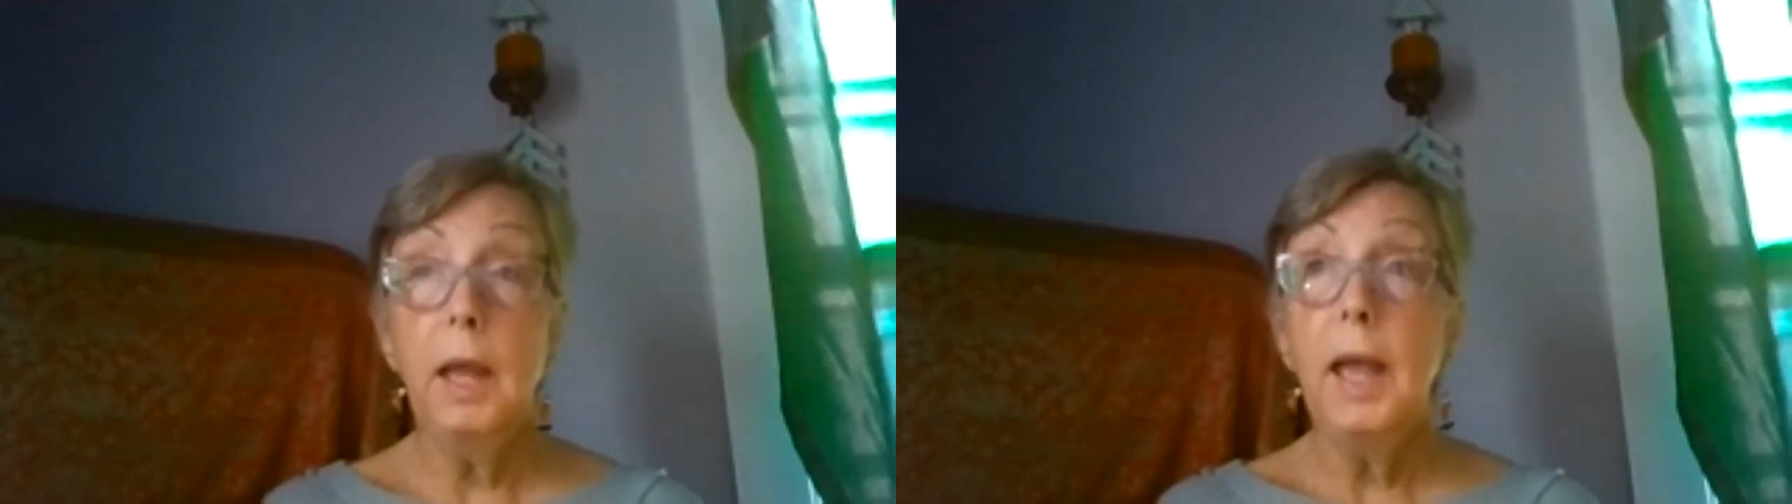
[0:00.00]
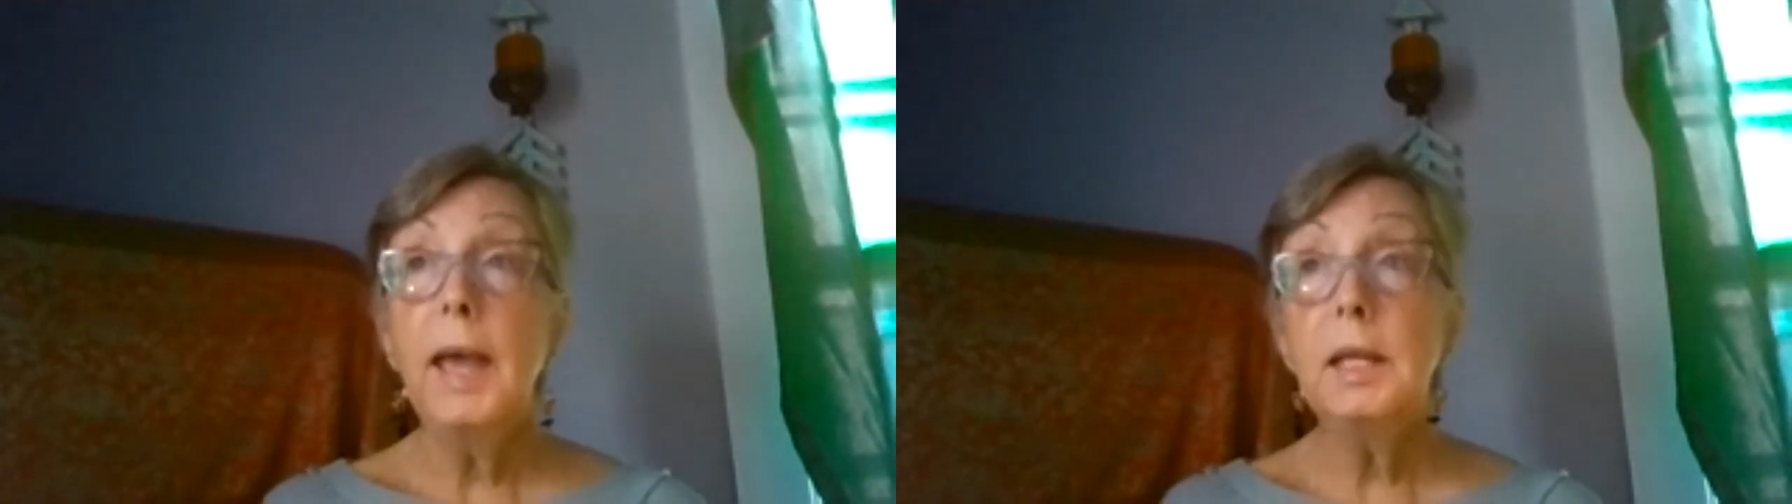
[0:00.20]

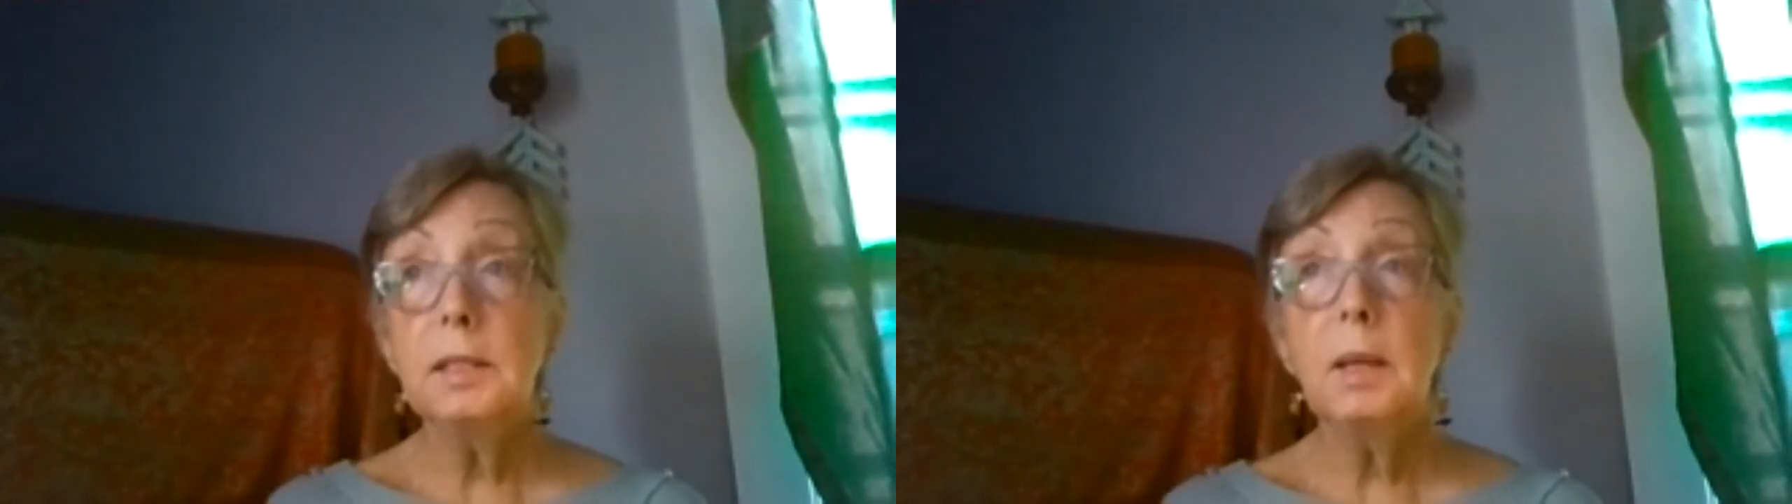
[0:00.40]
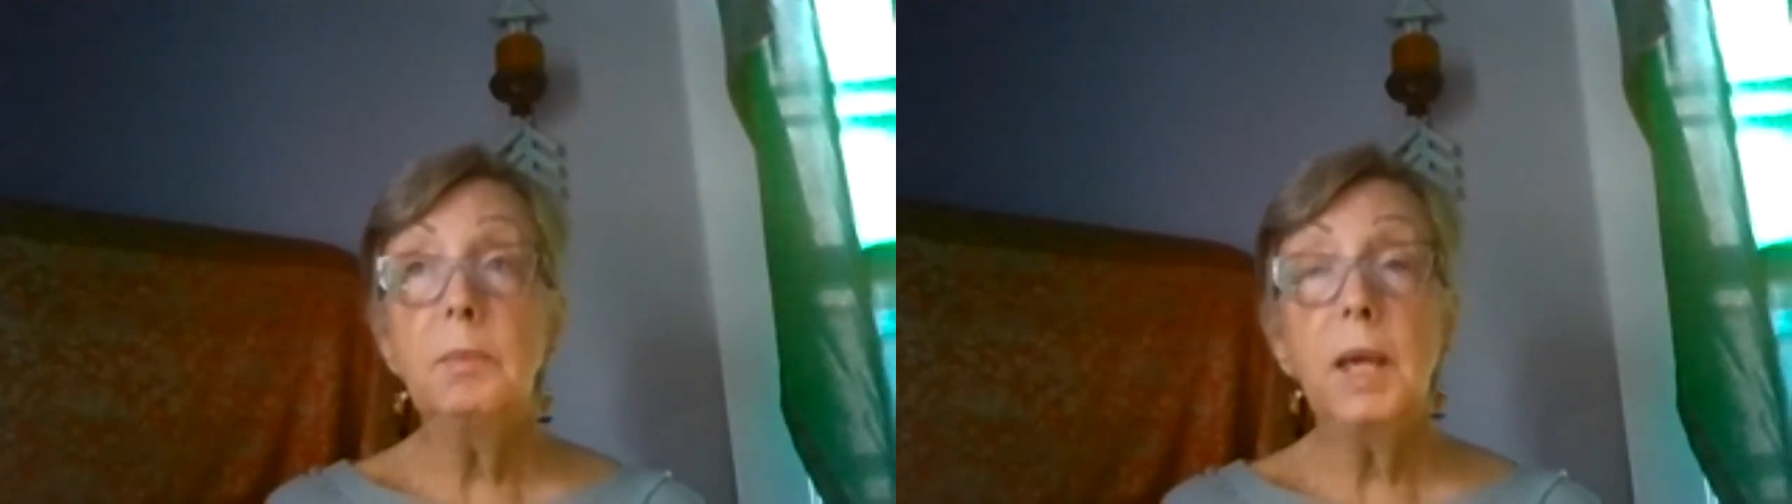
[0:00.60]
and in
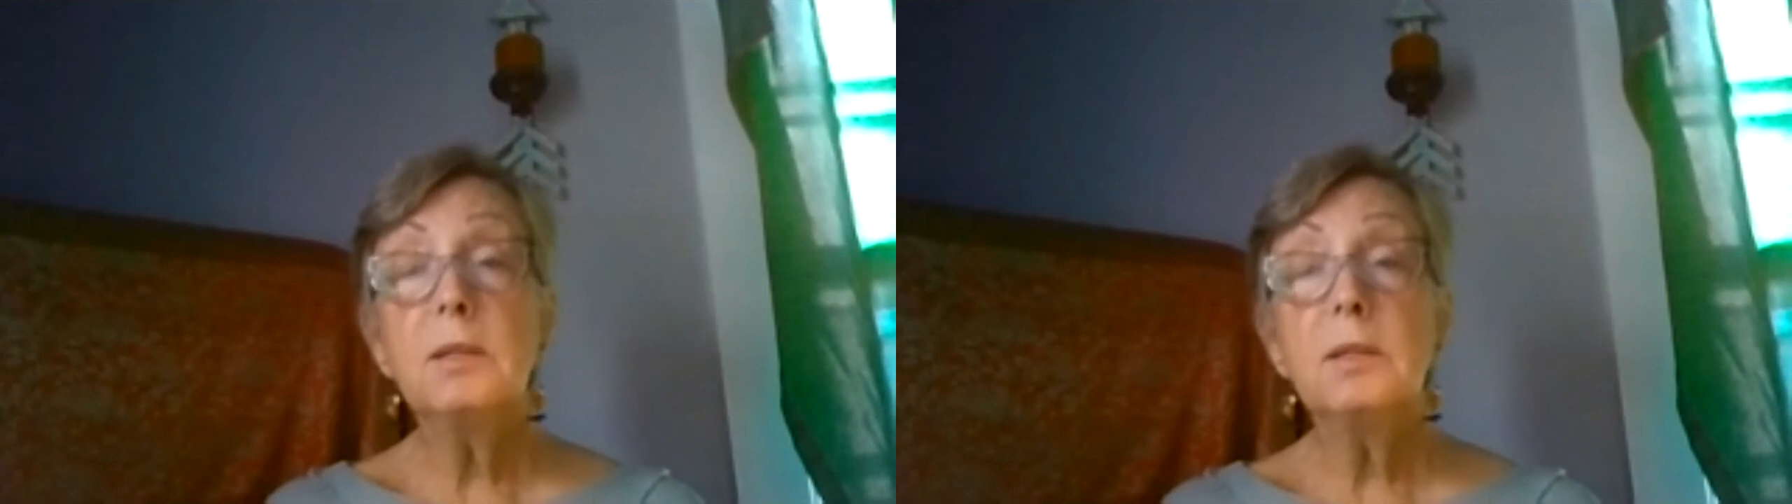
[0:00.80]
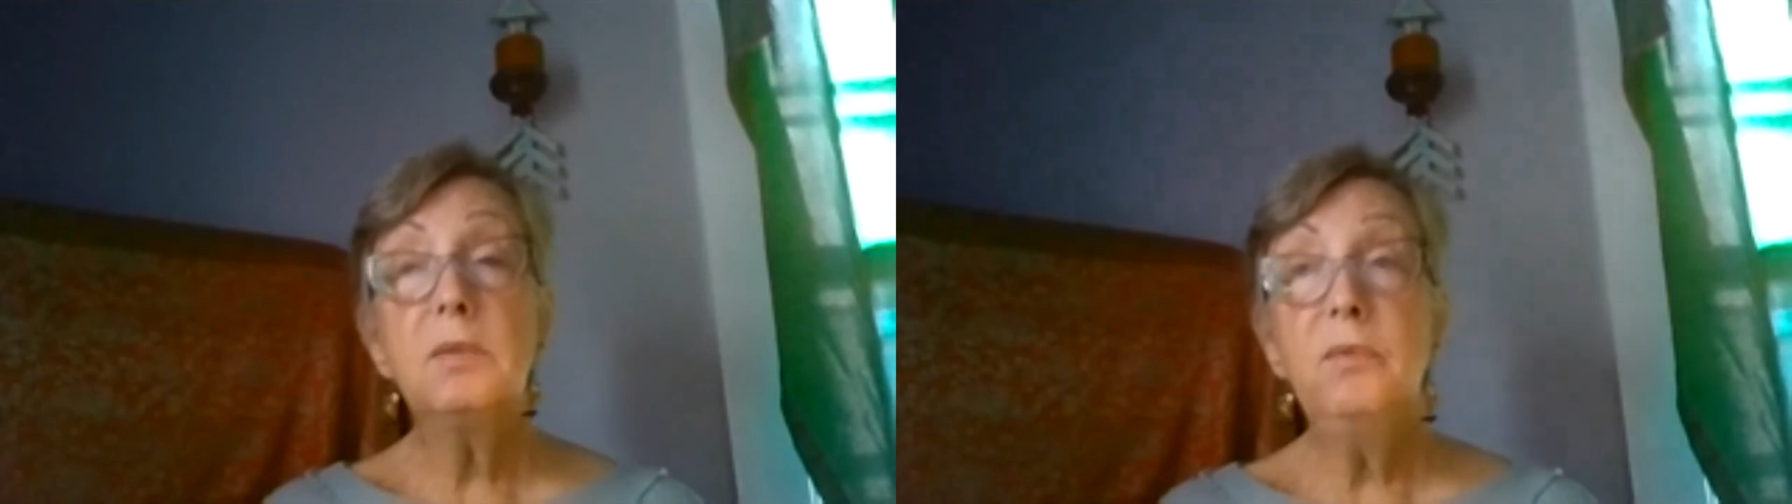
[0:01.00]
some
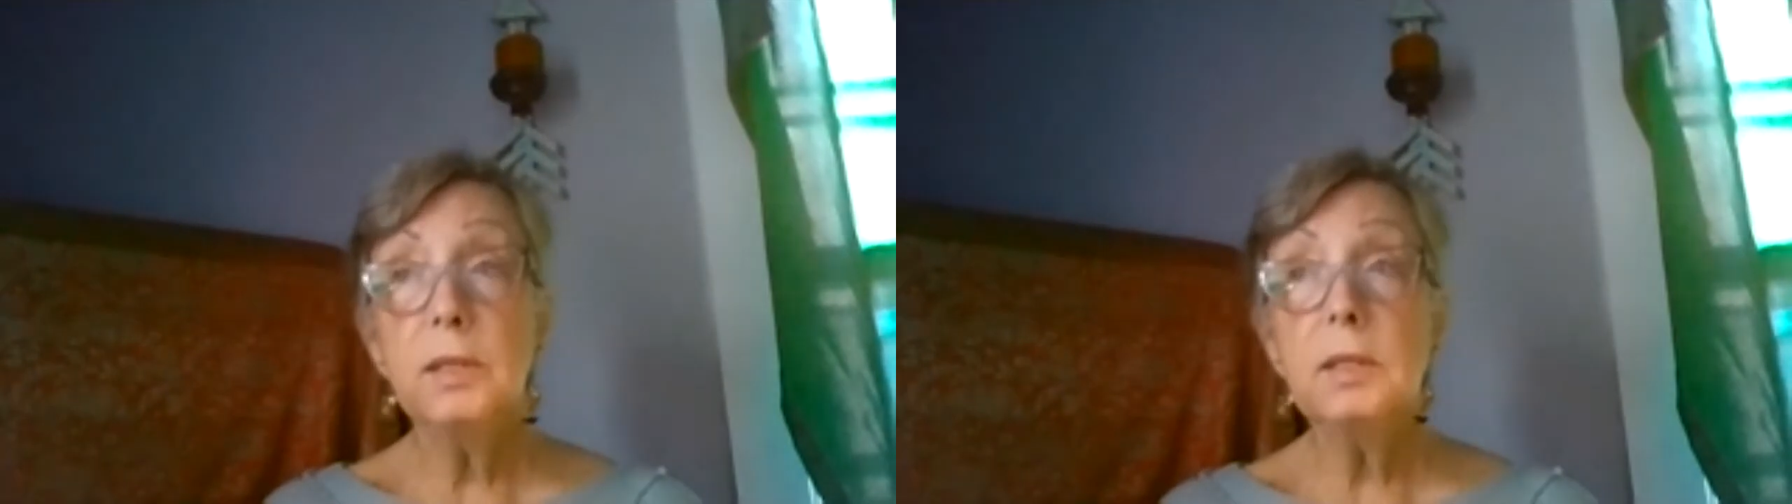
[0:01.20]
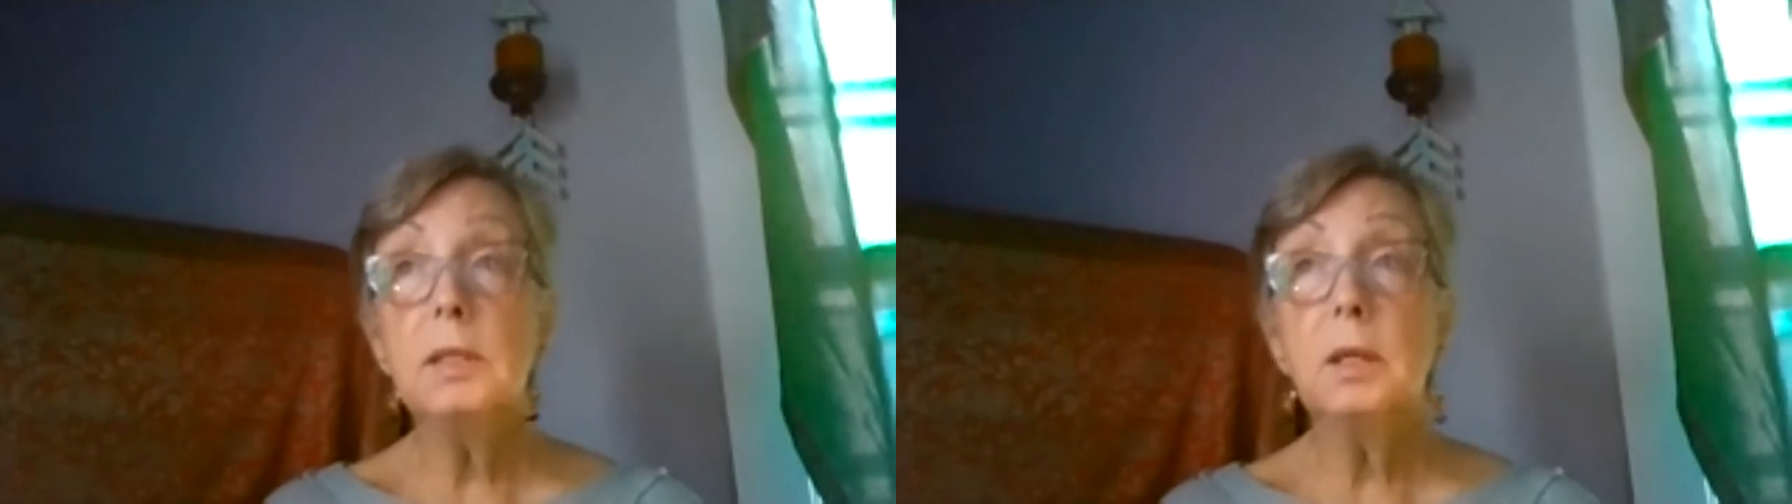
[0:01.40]
cases visit